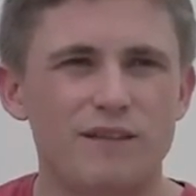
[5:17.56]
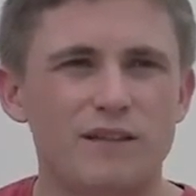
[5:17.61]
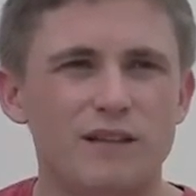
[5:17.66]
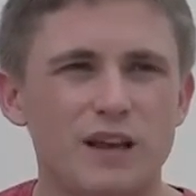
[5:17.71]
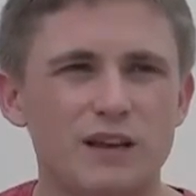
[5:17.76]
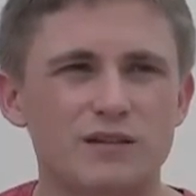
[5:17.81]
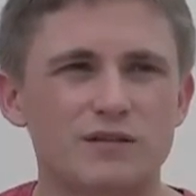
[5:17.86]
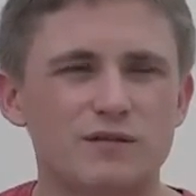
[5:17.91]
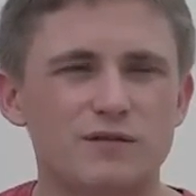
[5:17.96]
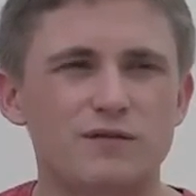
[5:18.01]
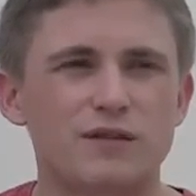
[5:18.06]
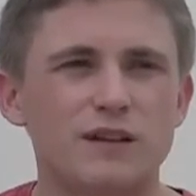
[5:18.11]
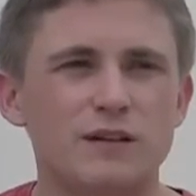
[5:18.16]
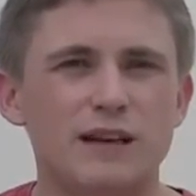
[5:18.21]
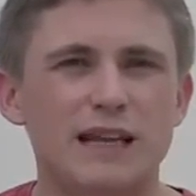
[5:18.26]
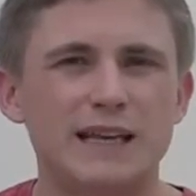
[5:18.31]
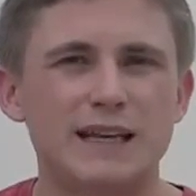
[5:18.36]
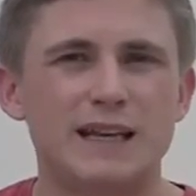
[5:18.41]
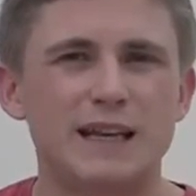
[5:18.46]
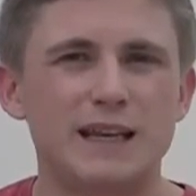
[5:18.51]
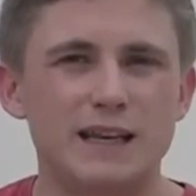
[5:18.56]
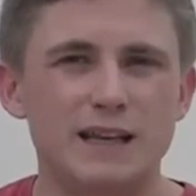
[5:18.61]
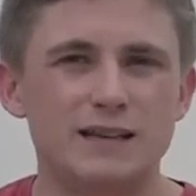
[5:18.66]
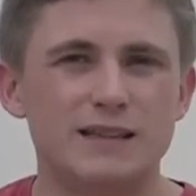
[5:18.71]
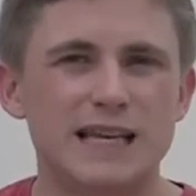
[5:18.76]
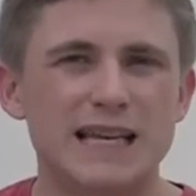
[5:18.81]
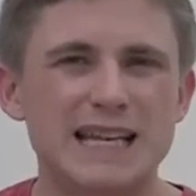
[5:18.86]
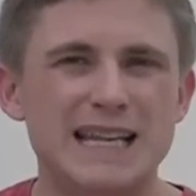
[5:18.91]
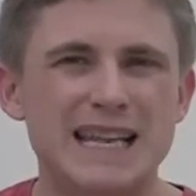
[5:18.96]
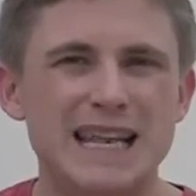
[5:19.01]
doesn't feel at
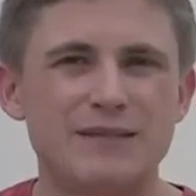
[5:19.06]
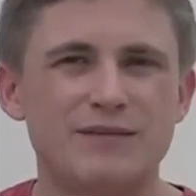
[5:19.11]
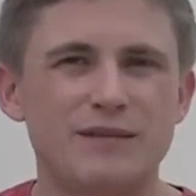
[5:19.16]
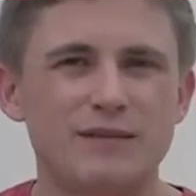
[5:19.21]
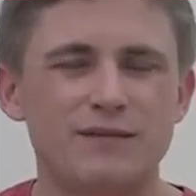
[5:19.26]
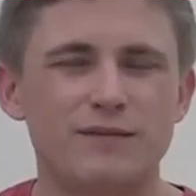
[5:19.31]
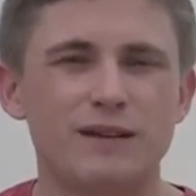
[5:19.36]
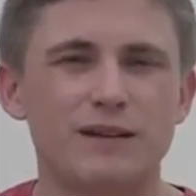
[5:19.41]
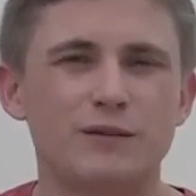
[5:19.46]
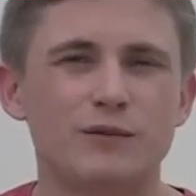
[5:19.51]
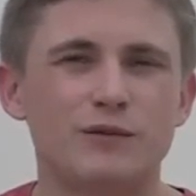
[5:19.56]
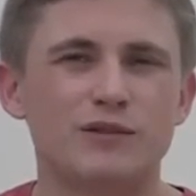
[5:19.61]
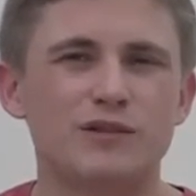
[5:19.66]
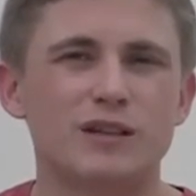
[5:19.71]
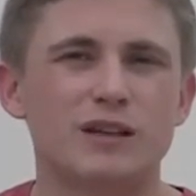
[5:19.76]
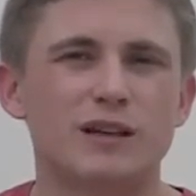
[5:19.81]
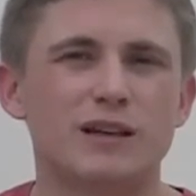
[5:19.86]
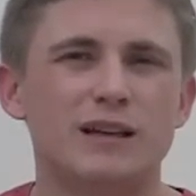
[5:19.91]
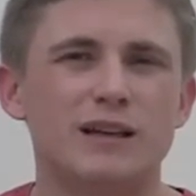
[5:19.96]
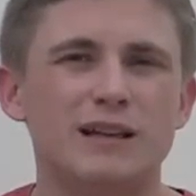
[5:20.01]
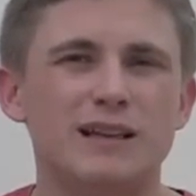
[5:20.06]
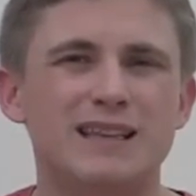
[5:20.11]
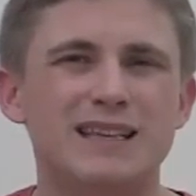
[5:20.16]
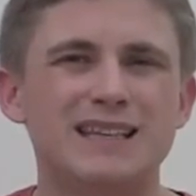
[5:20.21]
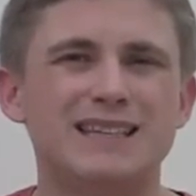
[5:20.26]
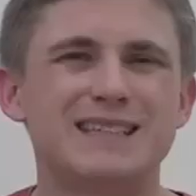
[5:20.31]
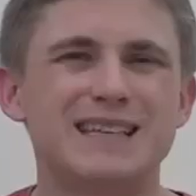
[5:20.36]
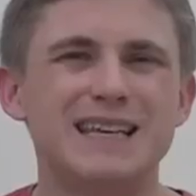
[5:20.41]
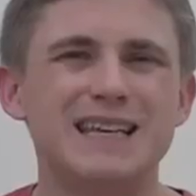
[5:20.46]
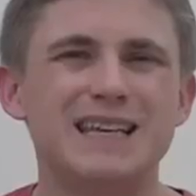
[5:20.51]
ease. It never feels
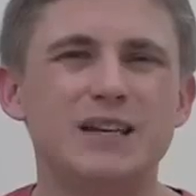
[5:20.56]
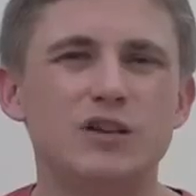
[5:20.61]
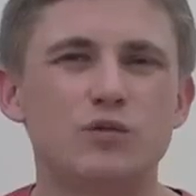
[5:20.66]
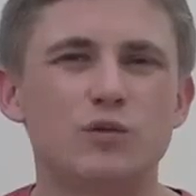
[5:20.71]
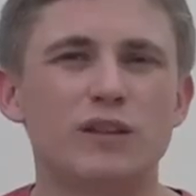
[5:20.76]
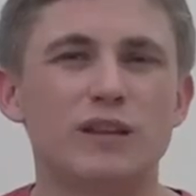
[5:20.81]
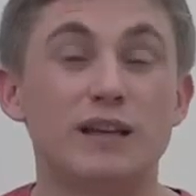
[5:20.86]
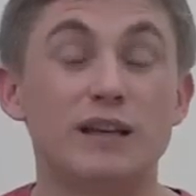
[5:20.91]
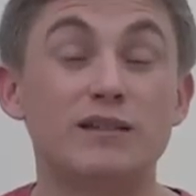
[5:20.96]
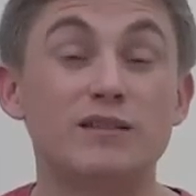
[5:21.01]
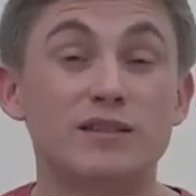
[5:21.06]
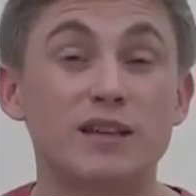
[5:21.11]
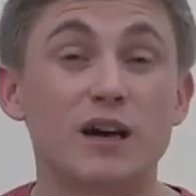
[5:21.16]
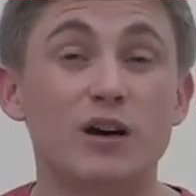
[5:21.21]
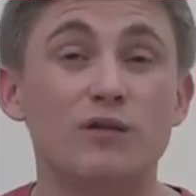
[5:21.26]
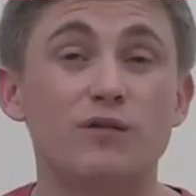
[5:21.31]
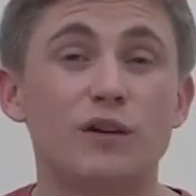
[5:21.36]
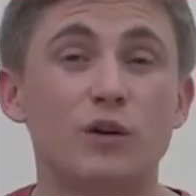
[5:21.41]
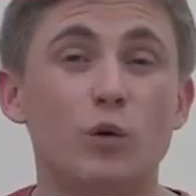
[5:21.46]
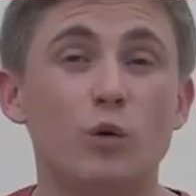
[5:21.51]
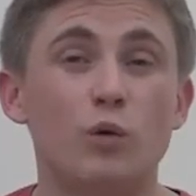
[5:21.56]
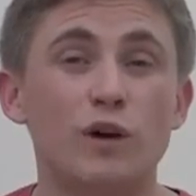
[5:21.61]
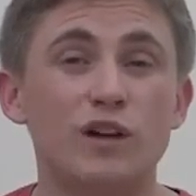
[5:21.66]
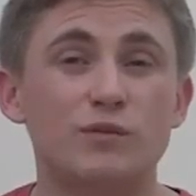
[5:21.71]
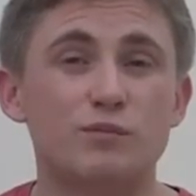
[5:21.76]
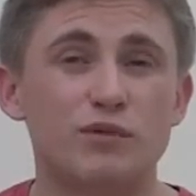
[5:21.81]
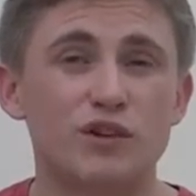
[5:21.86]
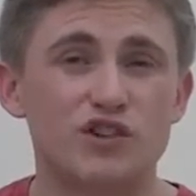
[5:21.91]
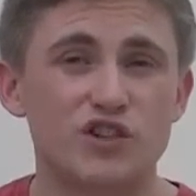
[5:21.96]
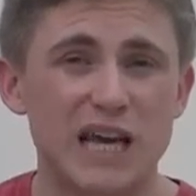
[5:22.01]
dis-ease within itself. It
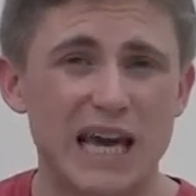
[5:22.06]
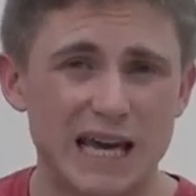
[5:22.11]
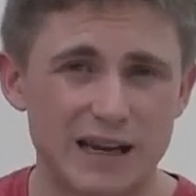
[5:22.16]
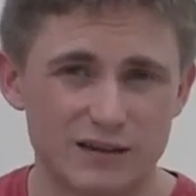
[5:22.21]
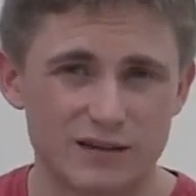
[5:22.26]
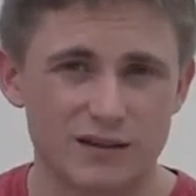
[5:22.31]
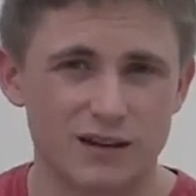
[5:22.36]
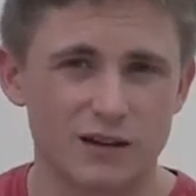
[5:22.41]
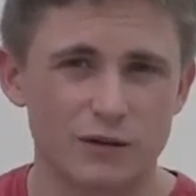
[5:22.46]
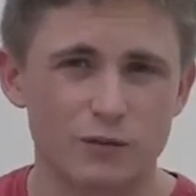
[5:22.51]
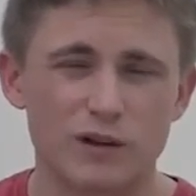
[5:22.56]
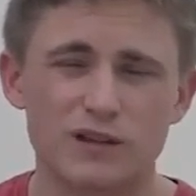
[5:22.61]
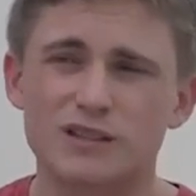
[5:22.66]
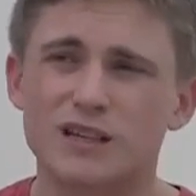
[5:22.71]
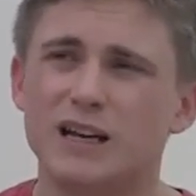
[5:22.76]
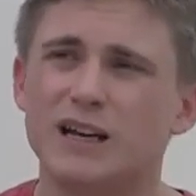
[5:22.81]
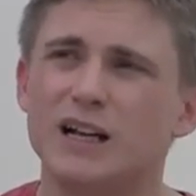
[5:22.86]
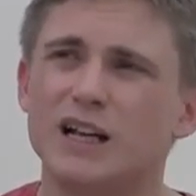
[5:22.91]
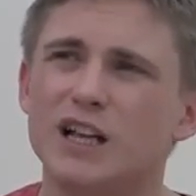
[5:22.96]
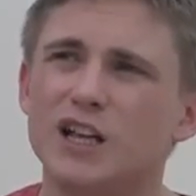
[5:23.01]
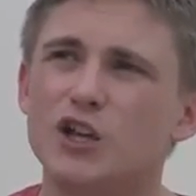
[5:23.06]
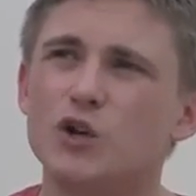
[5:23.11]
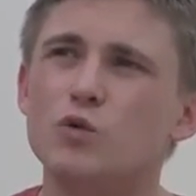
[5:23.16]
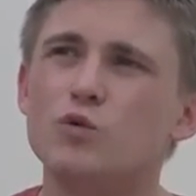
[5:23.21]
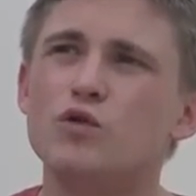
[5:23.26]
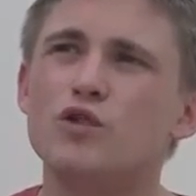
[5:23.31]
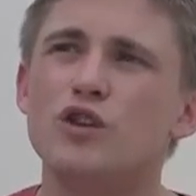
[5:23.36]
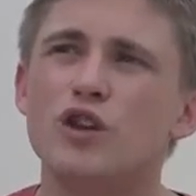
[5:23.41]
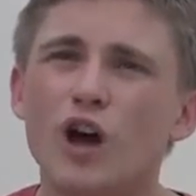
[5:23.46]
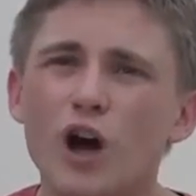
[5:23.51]
always projects. In other words, you
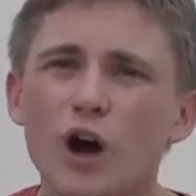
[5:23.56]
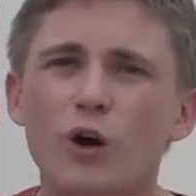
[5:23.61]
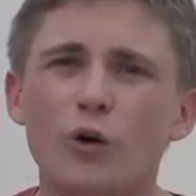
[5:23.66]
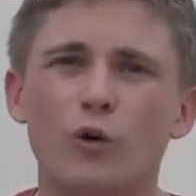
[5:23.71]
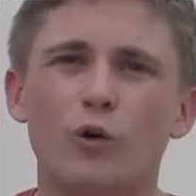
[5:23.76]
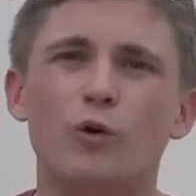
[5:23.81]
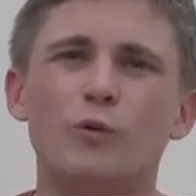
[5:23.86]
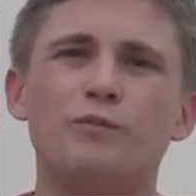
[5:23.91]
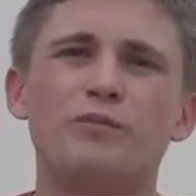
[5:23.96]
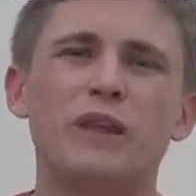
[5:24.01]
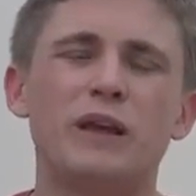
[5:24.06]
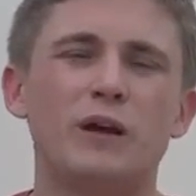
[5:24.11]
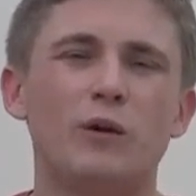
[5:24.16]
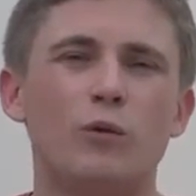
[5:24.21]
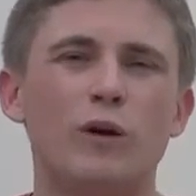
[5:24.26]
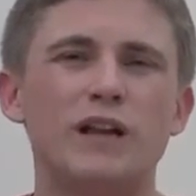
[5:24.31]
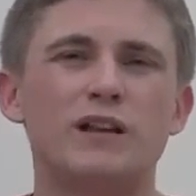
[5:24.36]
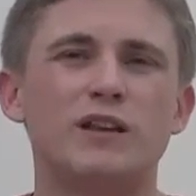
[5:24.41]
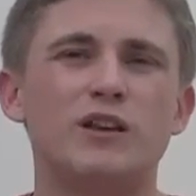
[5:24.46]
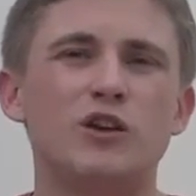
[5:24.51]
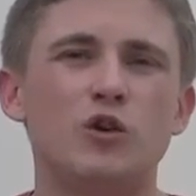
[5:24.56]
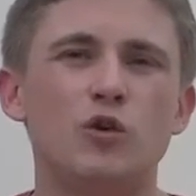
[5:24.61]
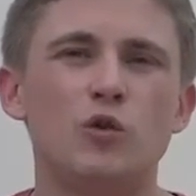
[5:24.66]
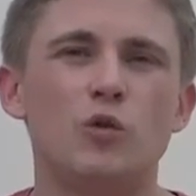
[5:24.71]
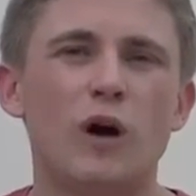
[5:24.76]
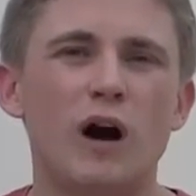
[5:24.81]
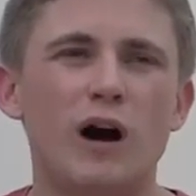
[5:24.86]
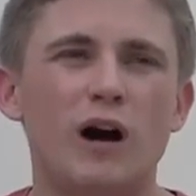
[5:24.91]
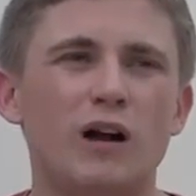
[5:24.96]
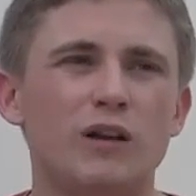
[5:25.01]
know when
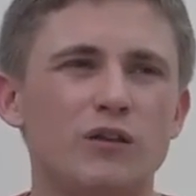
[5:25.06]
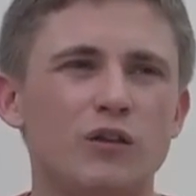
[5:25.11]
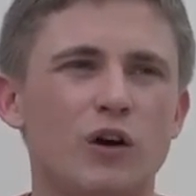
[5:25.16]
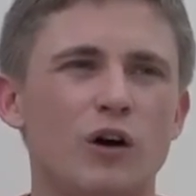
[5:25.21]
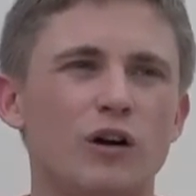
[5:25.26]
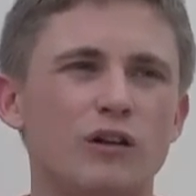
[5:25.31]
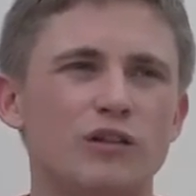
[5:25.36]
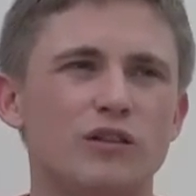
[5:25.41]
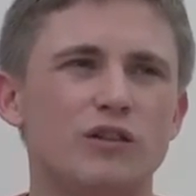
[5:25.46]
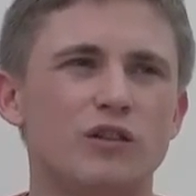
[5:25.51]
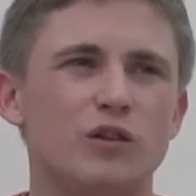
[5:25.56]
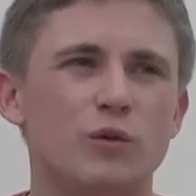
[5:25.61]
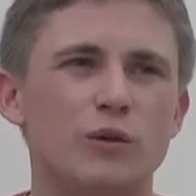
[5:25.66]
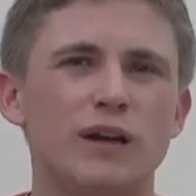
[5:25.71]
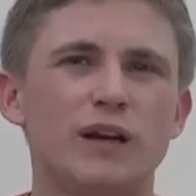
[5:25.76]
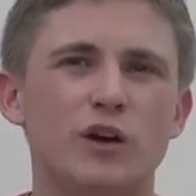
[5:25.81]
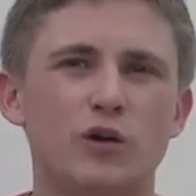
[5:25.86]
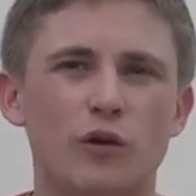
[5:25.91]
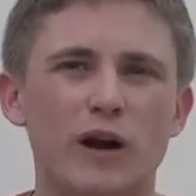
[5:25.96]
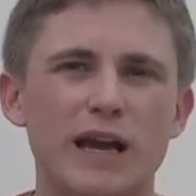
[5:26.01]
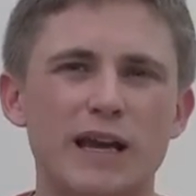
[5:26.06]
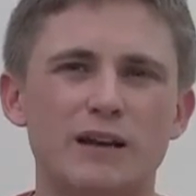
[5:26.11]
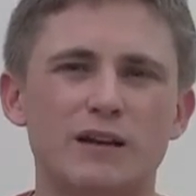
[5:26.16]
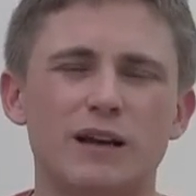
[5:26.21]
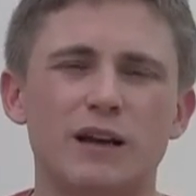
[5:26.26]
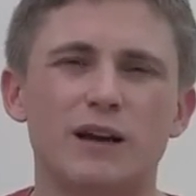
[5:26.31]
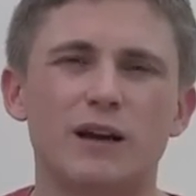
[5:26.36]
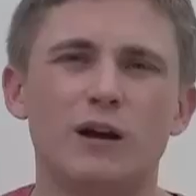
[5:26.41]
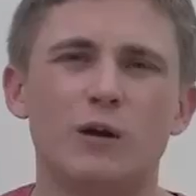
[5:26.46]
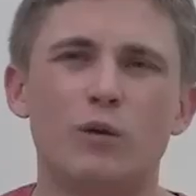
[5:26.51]
you are not doing great,
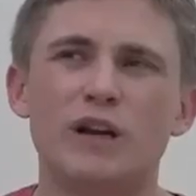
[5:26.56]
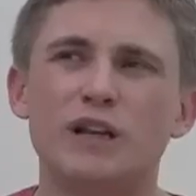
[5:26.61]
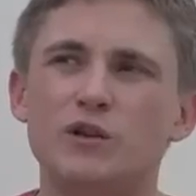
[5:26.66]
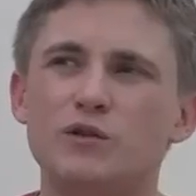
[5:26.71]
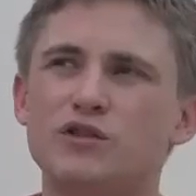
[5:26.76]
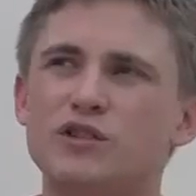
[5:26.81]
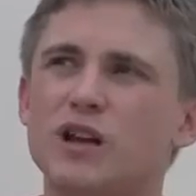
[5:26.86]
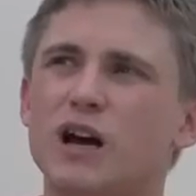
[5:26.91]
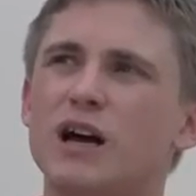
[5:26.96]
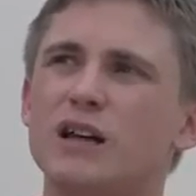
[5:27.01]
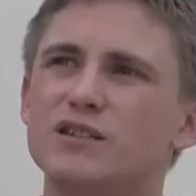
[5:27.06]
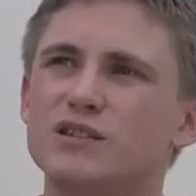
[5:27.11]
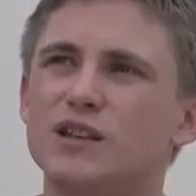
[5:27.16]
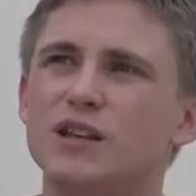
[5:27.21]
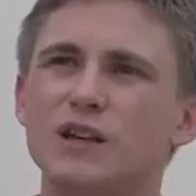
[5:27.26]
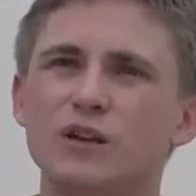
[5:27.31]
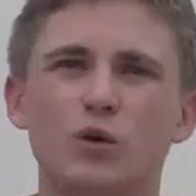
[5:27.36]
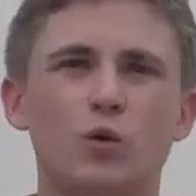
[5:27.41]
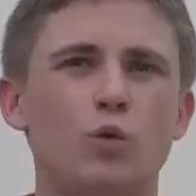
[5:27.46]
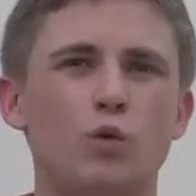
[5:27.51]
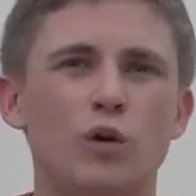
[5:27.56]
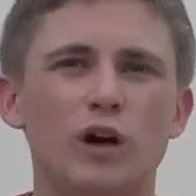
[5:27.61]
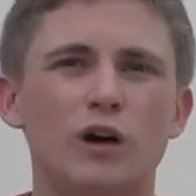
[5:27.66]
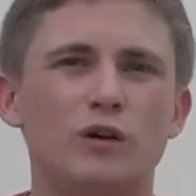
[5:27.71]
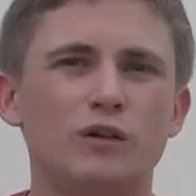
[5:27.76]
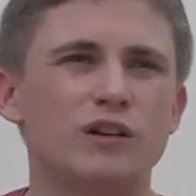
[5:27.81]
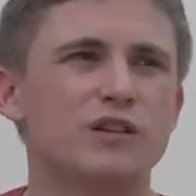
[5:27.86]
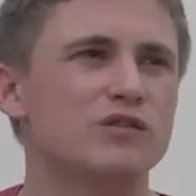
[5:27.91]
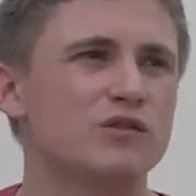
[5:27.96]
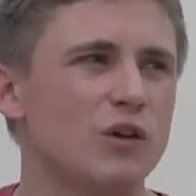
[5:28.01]
when you start seeing the
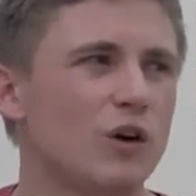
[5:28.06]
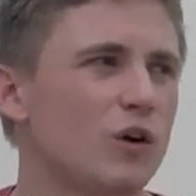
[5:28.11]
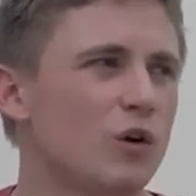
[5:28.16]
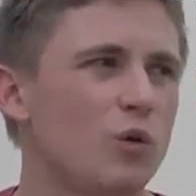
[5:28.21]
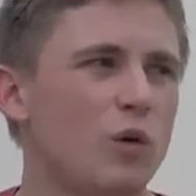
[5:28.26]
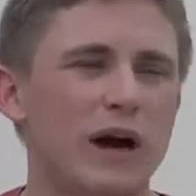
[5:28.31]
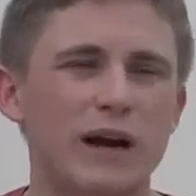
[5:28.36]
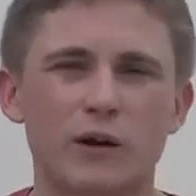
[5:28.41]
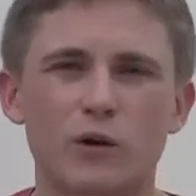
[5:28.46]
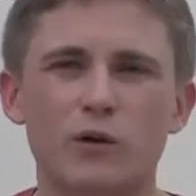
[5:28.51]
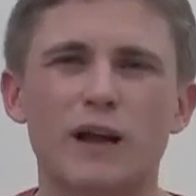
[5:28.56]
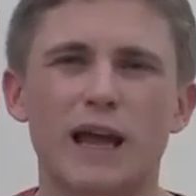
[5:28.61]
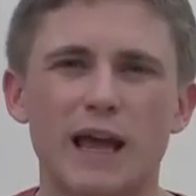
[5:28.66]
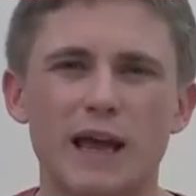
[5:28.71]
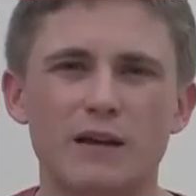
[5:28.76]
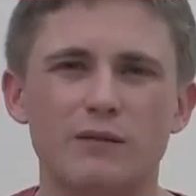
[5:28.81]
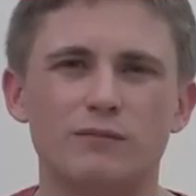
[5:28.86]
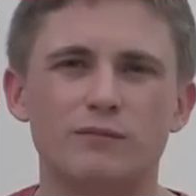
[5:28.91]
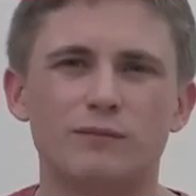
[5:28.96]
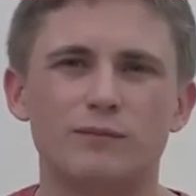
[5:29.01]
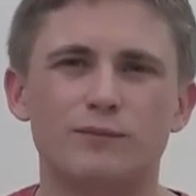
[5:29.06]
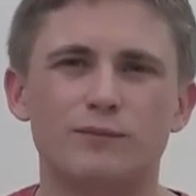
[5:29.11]
world as not quite okay.